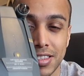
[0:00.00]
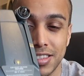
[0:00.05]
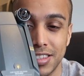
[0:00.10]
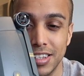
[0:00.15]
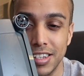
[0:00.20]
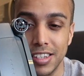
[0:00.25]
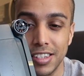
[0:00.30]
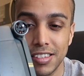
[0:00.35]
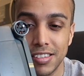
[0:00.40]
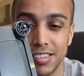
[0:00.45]

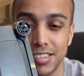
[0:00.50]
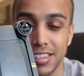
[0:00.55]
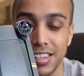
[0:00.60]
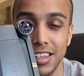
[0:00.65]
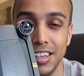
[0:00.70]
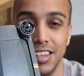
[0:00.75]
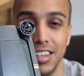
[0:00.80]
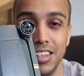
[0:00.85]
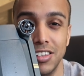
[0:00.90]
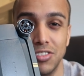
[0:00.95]
This
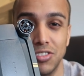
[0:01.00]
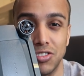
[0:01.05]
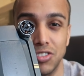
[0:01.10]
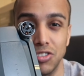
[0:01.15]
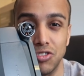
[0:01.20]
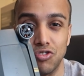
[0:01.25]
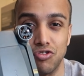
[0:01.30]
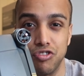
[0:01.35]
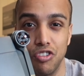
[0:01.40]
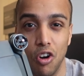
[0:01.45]
is
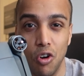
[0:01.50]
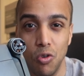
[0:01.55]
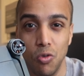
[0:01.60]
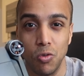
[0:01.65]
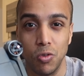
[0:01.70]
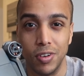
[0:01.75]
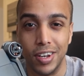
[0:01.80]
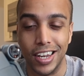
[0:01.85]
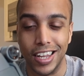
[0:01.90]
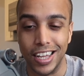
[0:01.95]
the
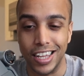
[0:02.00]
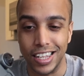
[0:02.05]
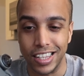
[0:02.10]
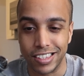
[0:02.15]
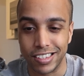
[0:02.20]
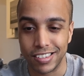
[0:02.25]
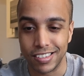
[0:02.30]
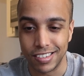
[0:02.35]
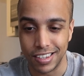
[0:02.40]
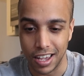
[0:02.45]
drone
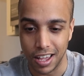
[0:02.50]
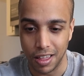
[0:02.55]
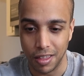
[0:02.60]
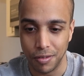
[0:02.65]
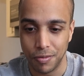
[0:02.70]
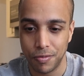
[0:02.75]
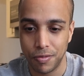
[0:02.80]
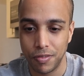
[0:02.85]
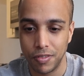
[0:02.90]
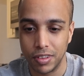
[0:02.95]

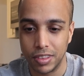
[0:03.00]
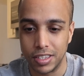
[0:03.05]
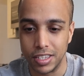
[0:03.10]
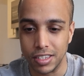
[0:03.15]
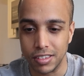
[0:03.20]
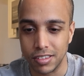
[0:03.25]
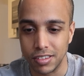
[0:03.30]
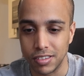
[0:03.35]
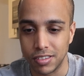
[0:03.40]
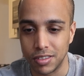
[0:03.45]
itself.
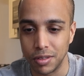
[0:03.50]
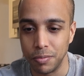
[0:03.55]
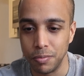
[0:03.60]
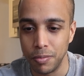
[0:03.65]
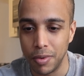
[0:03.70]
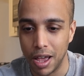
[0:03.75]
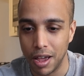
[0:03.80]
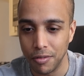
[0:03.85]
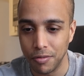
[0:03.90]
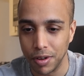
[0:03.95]
This is the
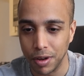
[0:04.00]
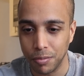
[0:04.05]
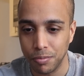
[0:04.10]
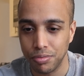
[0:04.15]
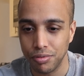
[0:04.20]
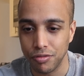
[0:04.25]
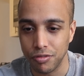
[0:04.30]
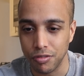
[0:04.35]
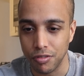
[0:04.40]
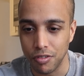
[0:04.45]
Mavic
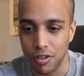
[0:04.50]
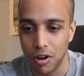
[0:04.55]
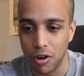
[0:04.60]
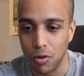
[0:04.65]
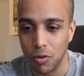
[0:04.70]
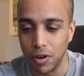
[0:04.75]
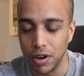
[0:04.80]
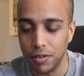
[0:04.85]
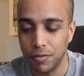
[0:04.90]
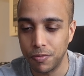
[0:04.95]

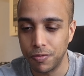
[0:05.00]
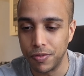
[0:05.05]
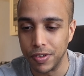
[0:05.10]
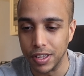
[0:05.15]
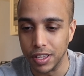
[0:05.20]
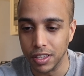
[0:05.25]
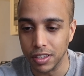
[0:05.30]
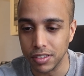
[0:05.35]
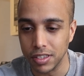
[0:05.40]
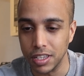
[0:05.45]
Pro.
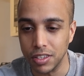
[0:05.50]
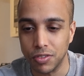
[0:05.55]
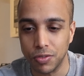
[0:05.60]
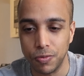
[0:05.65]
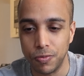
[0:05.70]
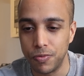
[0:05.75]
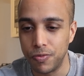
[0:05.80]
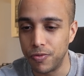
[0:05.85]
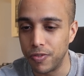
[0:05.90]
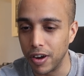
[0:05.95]
It's
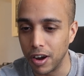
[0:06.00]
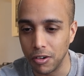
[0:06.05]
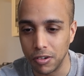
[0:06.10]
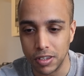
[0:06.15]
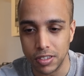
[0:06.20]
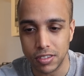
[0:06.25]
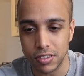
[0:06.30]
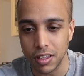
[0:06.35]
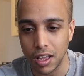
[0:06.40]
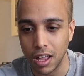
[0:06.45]

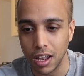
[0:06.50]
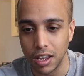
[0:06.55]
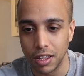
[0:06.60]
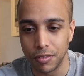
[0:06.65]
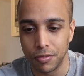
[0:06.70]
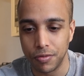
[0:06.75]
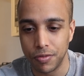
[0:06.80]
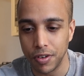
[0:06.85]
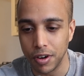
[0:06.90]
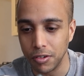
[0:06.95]
very
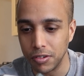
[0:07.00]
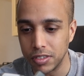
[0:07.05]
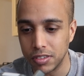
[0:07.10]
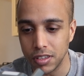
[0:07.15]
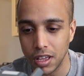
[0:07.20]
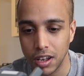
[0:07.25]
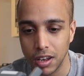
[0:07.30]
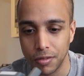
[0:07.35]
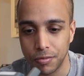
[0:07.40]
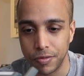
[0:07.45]
solid
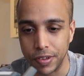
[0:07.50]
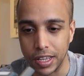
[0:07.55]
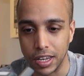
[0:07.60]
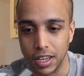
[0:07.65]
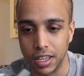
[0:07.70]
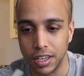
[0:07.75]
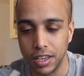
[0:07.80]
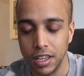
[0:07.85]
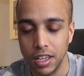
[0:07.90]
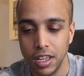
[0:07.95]

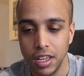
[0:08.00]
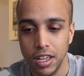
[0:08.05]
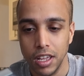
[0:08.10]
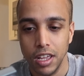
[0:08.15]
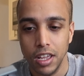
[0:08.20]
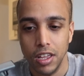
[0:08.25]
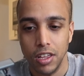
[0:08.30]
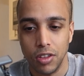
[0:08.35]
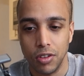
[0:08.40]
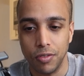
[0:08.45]
feeling.
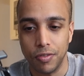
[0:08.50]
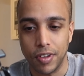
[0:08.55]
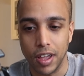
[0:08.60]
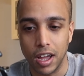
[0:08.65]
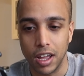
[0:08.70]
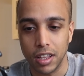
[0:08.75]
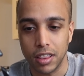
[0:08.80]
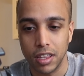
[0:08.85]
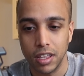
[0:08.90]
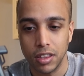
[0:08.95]
You've
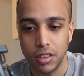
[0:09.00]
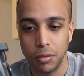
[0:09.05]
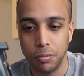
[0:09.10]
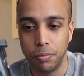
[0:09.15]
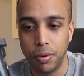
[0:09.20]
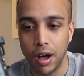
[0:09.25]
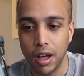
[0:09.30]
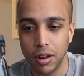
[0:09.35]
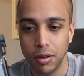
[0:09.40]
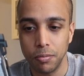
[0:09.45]
got the
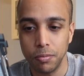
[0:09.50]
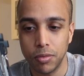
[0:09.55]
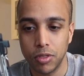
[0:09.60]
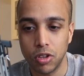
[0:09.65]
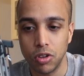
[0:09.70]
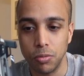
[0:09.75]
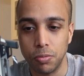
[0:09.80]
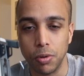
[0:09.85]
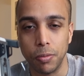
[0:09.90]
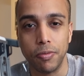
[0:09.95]
bottom
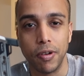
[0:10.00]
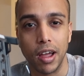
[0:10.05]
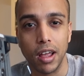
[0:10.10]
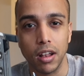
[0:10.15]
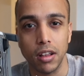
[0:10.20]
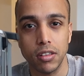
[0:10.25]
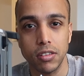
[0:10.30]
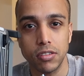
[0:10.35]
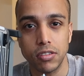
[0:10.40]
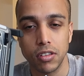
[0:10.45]
two
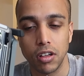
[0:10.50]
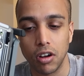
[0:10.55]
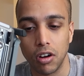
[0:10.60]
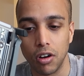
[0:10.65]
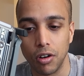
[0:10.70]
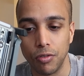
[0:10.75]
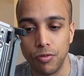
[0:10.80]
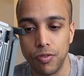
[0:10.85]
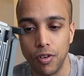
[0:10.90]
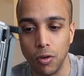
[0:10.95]
propellers
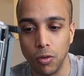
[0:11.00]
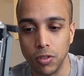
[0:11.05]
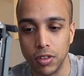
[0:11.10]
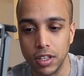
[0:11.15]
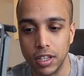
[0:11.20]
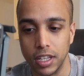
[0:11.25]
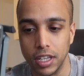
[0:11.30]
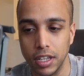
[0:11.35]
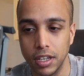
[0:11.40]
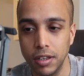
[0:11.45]
are
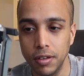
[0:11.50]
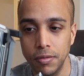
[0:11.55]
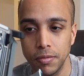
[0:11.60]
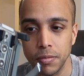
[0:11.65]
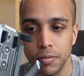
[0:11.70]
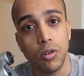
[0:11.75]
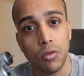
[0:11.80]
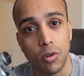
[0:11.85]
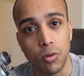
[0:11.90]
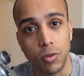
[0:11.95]
folded in.
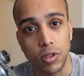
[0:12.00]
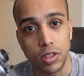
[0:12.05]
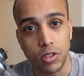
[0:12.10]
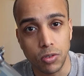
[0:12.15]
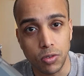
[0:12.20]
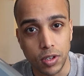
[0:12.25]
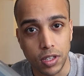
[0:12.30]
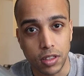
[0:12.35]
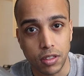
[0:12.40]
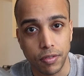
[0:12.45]
What we
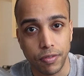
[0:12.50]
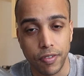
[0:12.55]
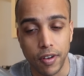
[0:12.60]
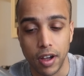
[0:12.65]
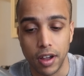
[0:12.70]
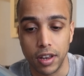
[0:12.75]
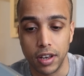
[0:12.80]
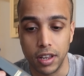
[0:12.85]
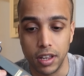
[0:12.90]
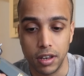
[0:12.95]
do need to
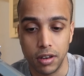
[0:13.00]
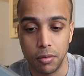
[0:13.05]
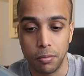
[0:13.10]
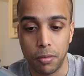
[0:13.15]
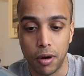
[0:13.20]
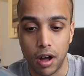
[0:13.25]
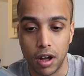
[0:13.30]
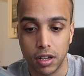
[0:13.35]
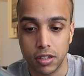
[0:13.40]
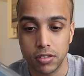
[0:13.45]
find in the
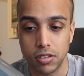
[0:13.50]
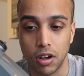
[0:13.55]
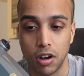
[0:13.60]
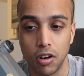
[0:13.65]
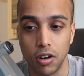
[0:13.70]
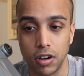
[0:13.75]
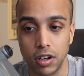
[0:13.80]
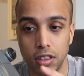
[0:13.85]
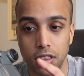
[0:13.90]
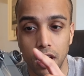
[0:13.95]
box
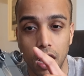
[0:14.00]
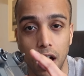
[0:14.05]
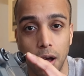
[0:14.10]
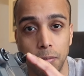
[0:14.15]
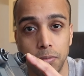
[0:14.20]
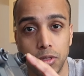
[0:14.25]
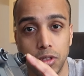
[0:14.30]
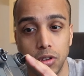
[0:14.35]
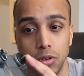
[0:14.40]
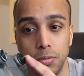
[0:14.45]
are the
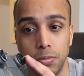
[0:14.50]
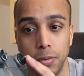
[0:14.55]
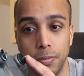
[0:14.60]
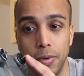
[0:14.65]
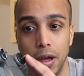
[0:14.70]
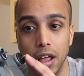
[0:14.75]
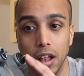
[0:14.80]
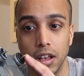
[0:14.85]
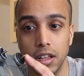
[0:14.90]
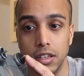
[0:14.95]
top two
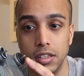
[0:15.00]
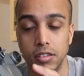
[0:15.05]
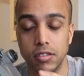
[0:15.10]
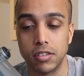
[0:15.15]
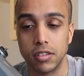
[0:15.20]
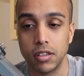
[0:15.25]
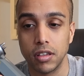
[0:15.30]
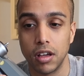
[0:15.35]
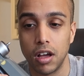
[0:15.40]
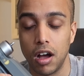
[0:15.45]

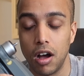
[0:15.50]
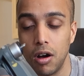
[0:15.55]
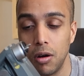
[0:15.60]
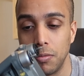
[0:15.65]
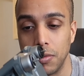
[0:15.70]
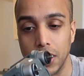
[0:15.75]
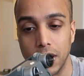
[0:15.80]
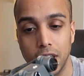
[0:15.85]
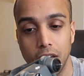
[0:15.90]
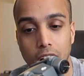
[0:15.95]
propellers. Oh
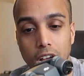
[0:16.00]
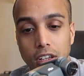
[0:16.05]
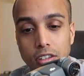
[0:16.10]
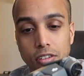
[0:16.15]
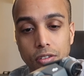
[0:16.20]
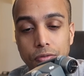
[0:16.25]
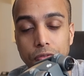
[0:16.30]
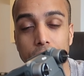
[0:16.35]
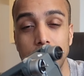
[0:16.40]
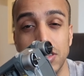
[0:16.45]
my
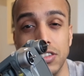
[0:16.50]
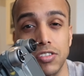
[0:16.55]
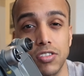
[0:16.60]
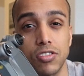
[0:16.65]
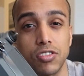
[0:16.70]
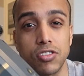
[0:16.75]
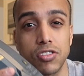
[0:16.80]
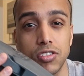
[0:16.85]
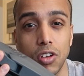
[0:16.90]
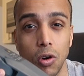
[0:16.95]
gosh, it feels
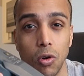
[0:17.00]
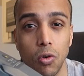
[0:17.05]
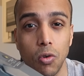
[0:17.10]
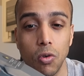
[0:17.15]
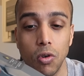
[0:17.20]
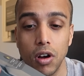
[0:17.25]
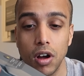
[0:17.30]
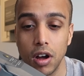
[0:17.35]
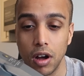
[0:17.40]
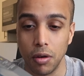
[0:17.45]

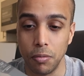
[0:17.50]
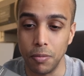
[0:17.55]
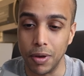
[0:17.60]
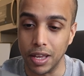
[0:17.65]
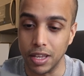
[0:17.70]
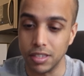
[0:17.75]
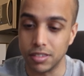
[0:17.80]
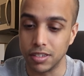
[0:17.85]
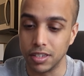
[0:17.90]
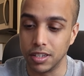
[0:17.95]
so
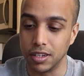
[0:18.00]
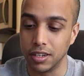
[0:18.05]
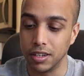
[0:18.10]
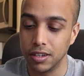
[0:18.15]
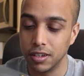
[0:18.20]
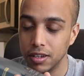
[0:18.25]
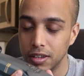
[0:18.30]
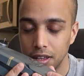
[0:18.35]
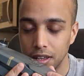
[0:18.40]
amazing.